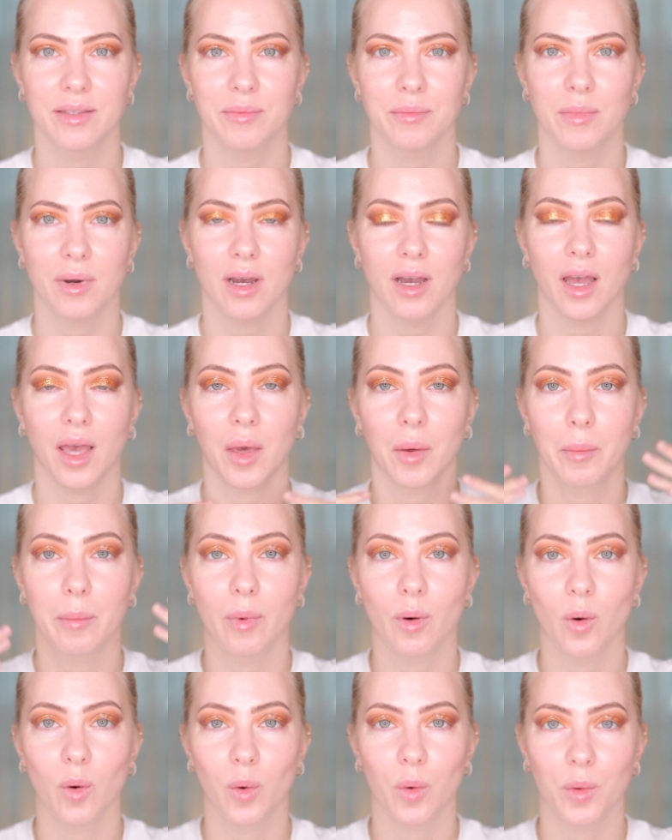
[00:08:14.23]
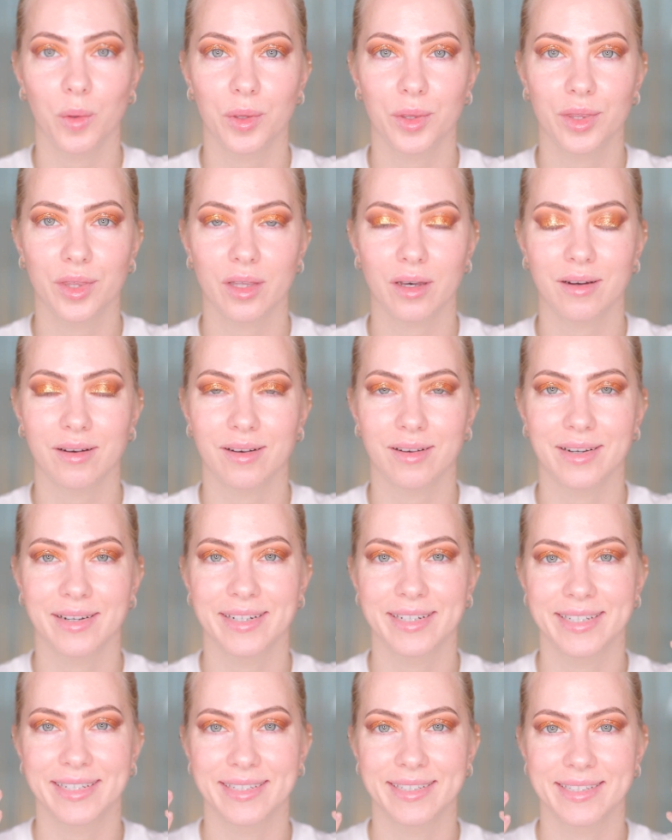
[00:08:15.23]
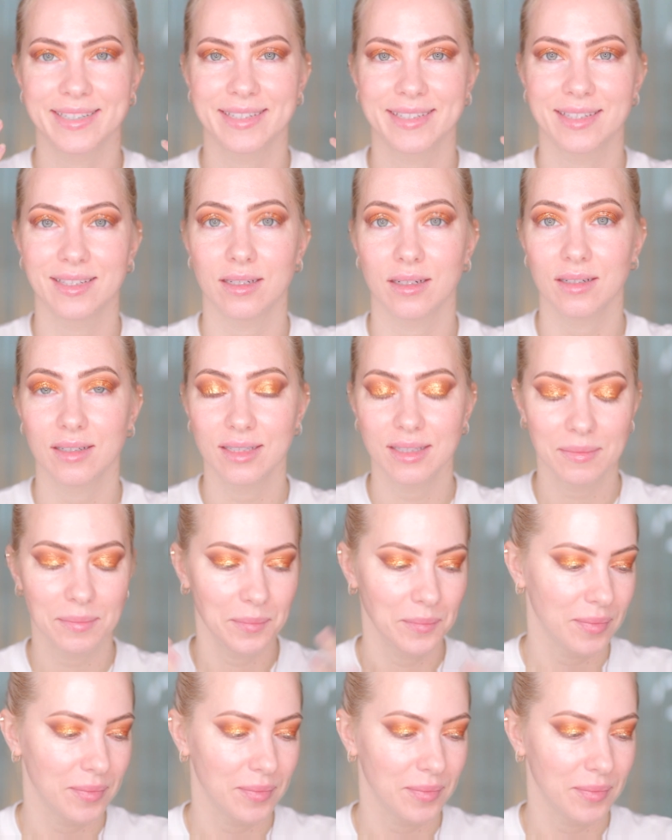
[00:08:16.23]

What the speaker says: my both eyes done.